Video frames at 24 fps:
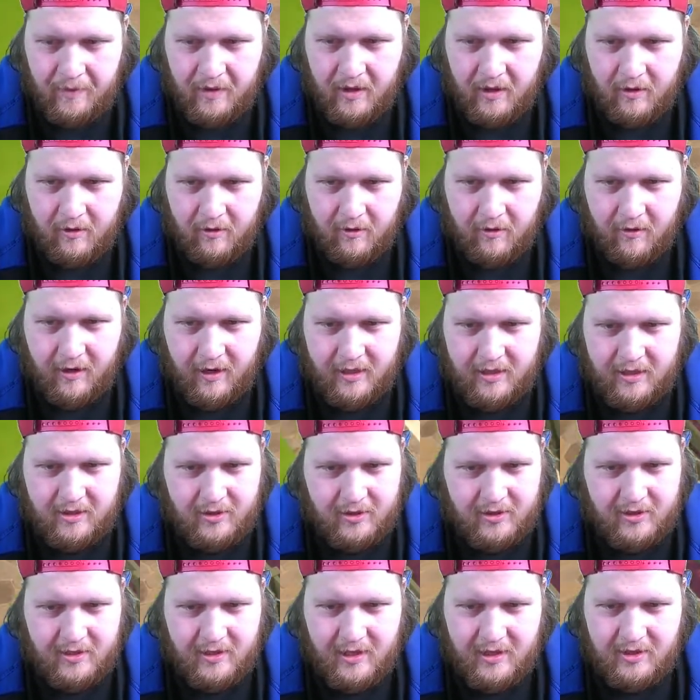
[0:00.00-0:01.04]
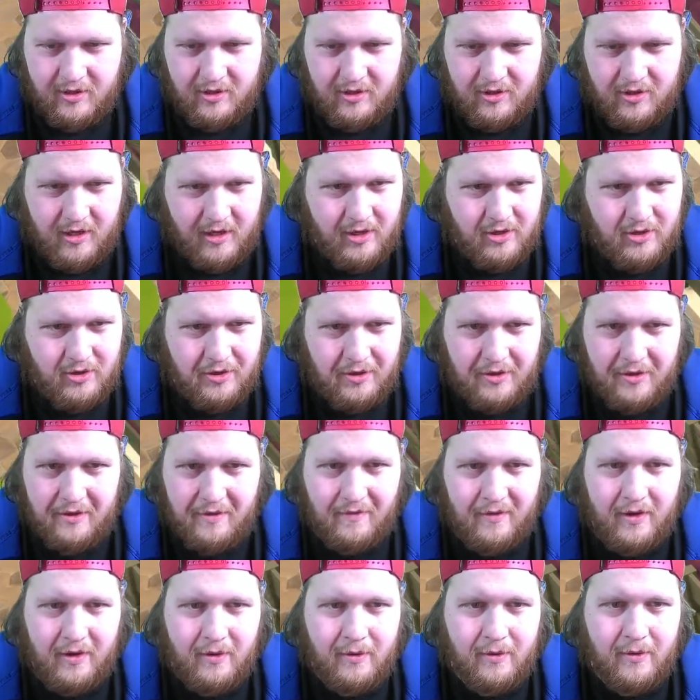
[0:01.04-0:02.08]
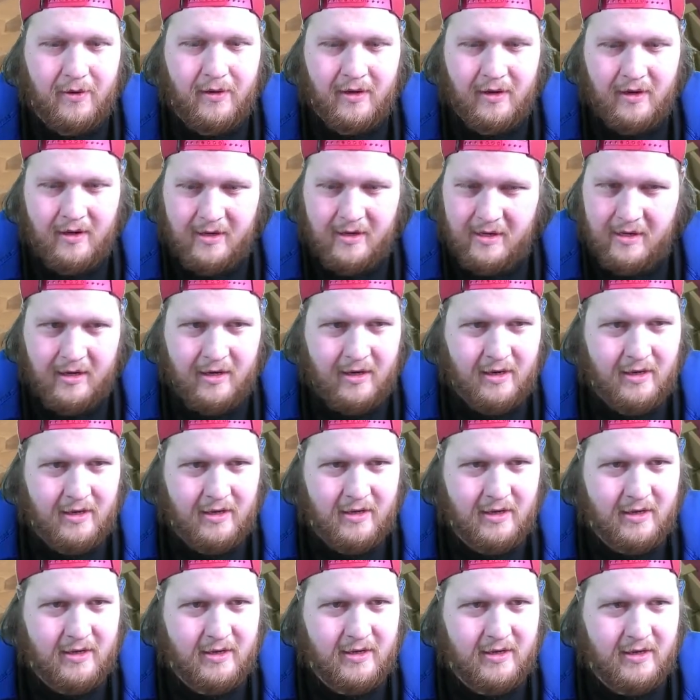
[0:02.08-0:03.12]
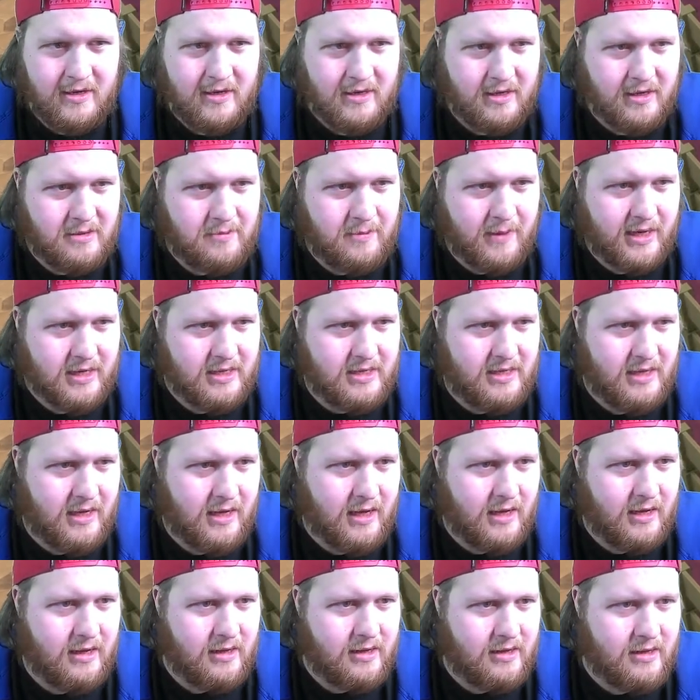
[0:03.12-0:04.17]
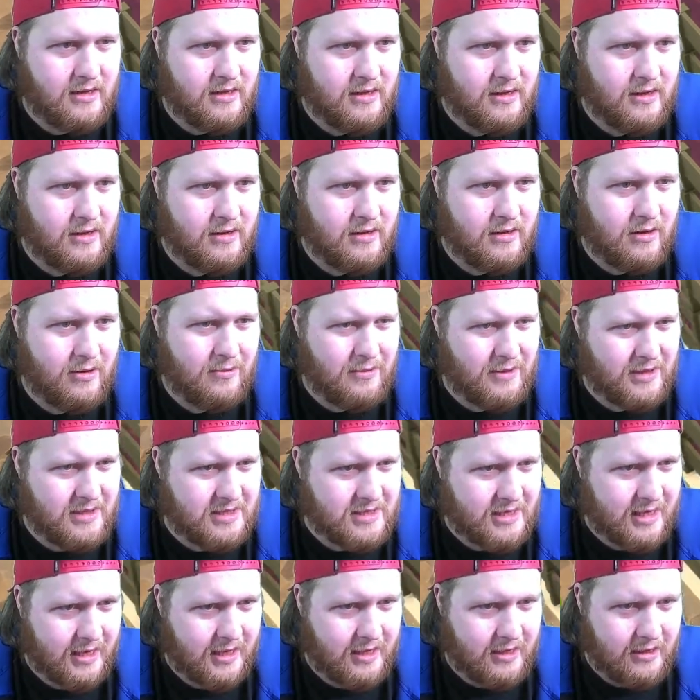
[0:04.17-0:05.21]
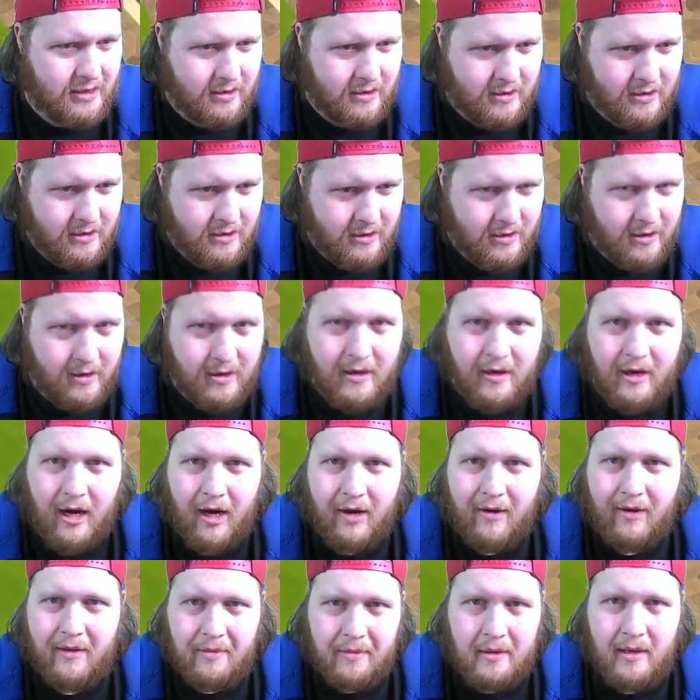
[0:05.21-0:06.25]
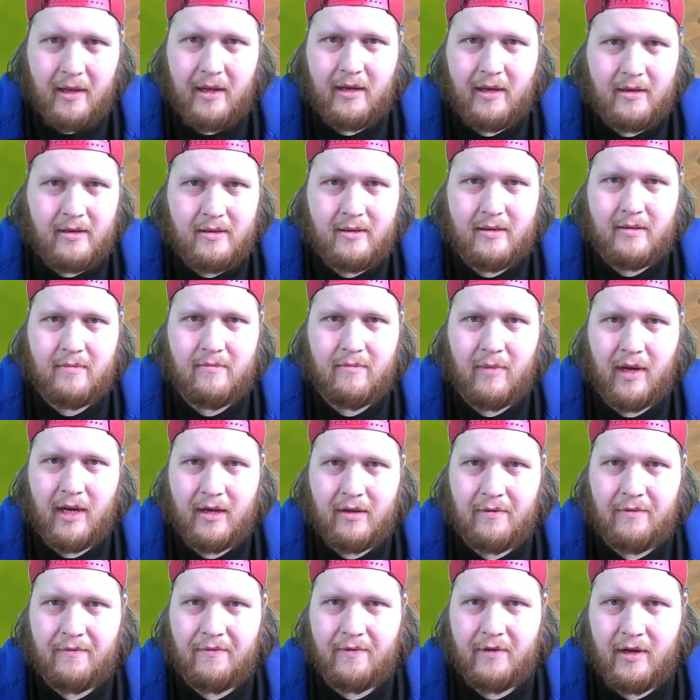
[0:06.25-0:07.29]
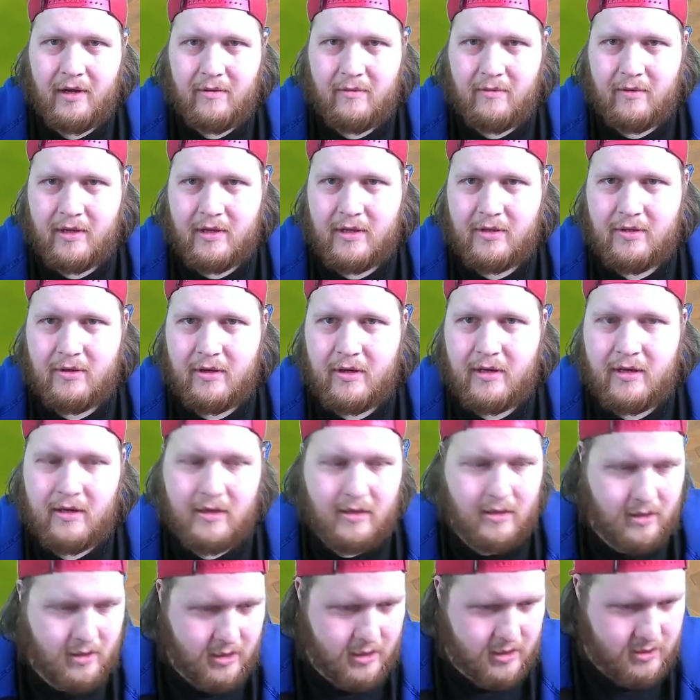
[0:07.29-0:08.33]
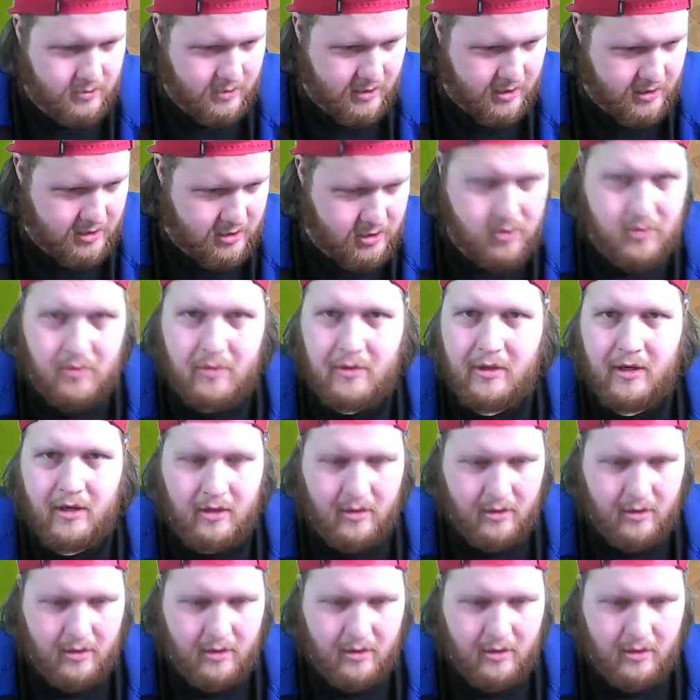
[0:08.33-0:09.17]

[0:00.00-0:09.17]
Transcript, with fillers: Craig's just he's just enjoying the view. He's the spectator. Oh wait a second. Are Anthony and Michael flirting with each other? I swear they just were.